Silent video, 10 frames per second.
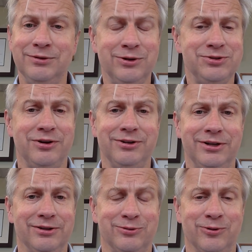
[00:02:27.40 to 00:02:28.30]

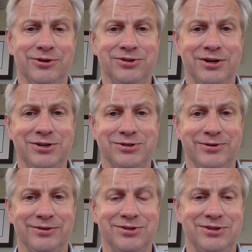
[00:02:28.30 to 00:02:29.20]
certainly other organizations
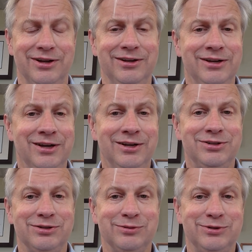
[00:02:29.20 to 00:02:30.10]
around the state
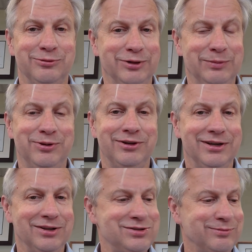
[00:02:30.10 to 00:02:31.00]
to really put
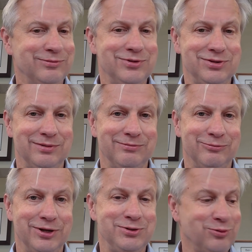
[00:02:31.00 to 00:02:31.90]
together some
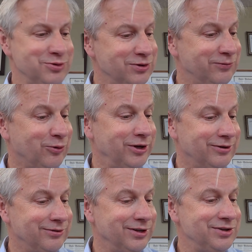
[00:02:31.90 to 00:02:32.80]
resources for you
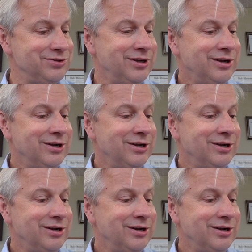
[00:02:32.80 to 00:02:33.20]
on this.